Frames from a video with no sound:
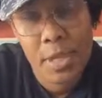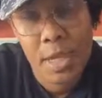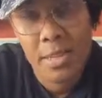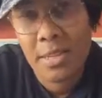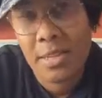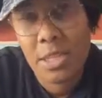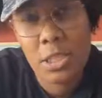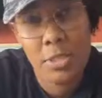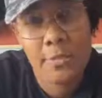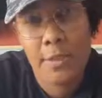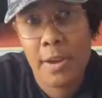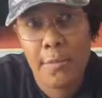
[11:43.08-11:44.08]
and then it
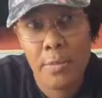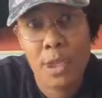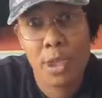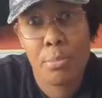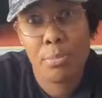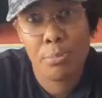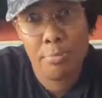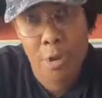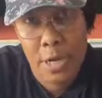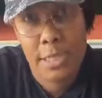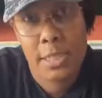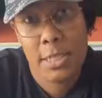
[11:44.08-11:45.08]
took forever to
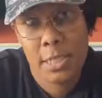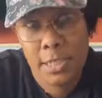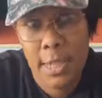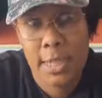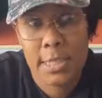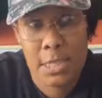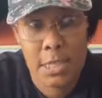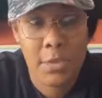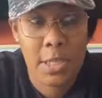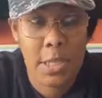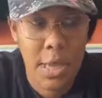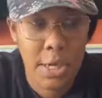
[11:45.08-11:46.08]
press the designs because it
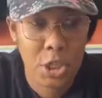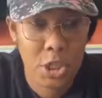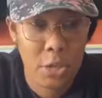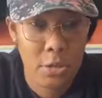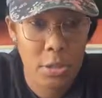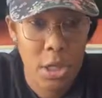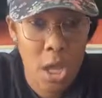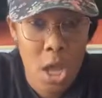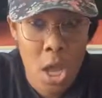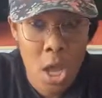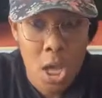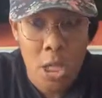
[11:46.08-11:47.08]
was a lot of shirts.
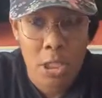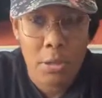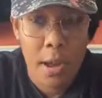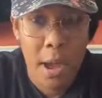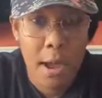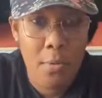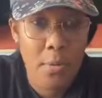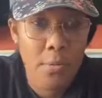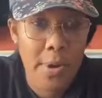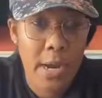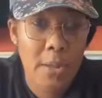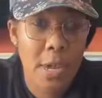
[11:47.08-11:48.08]
So I would
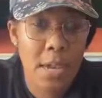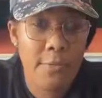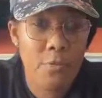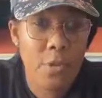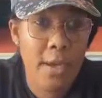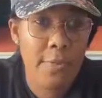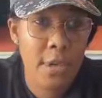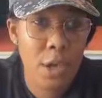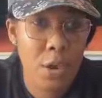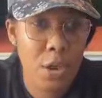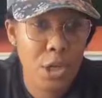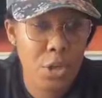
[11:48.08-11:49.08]
recommend, if you have a
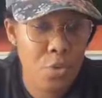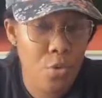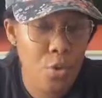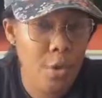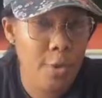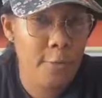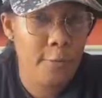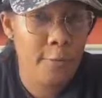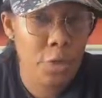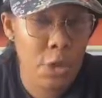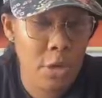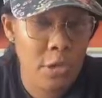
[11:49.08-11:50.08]
large order of
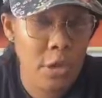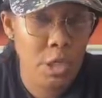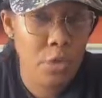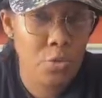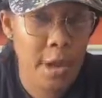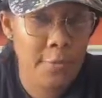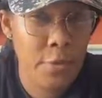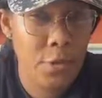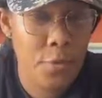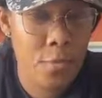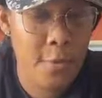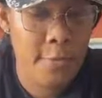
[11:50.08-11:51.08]
shirts that you have to
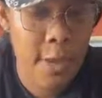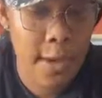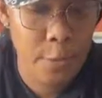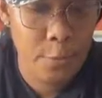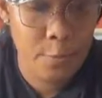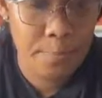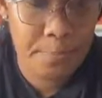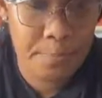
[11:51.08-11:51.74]
do with vinyl,